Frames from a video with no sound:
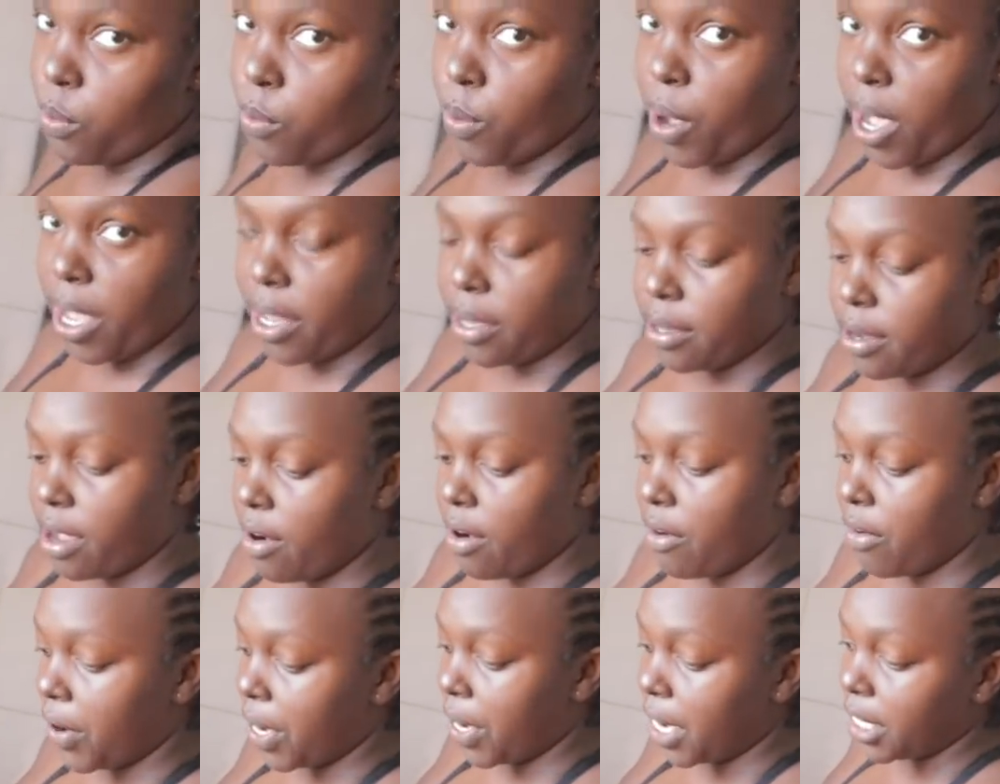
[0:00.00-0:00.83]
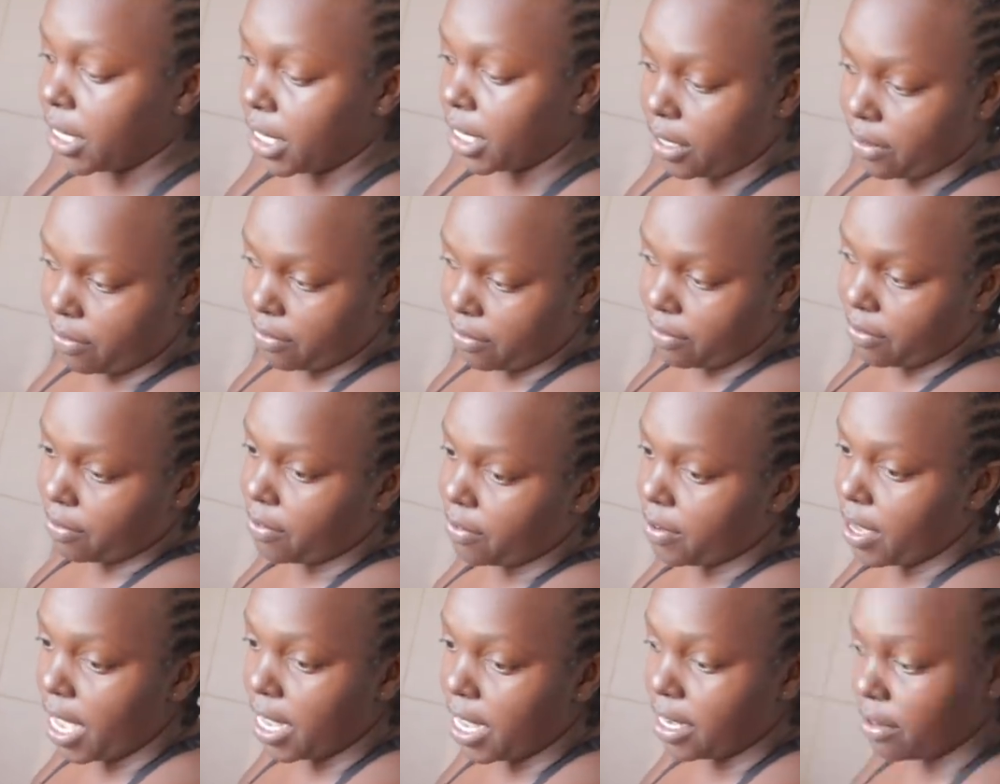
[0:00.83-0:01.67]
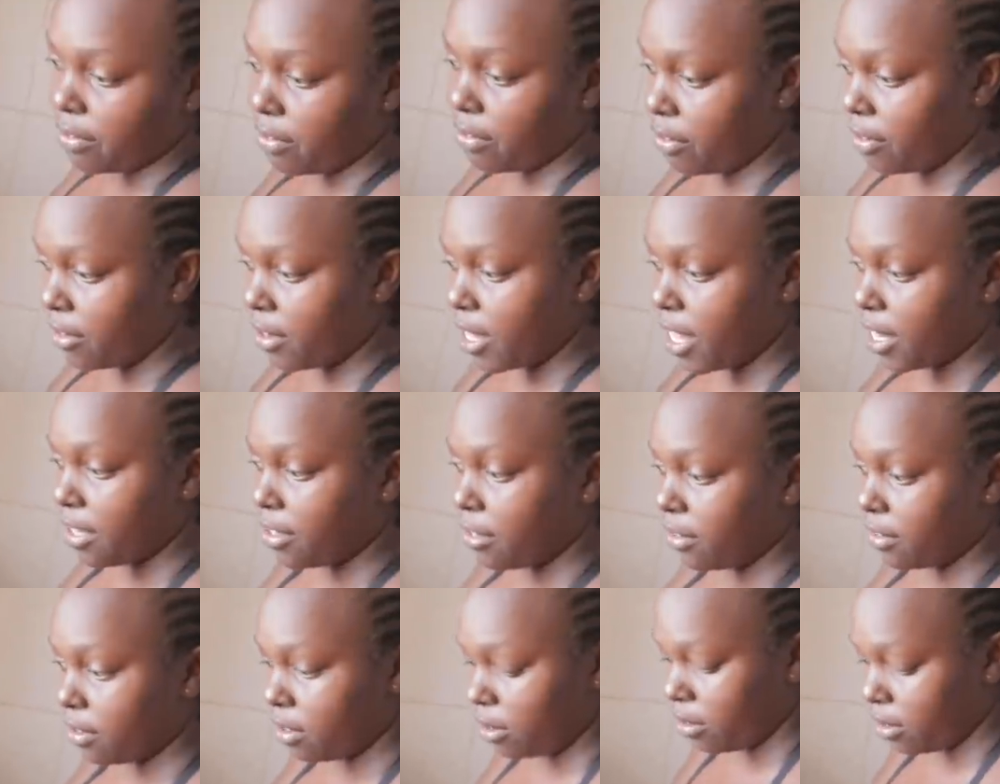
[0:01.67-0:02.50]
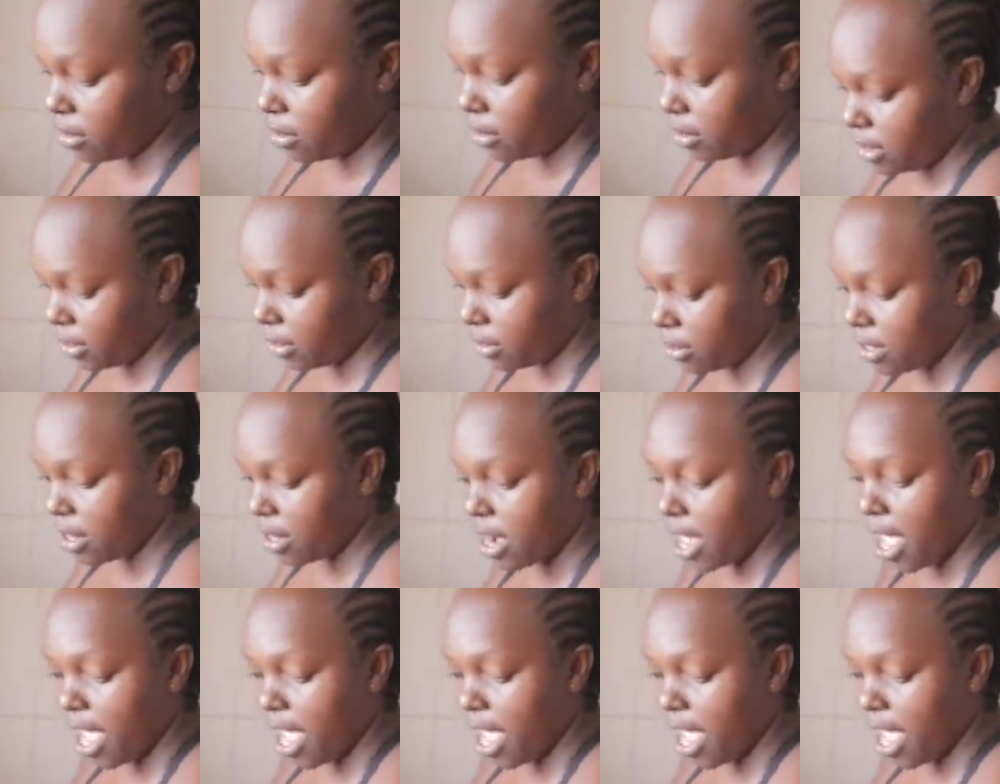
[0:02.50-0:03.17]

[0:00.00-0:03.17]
One orange, any fruit that is on season,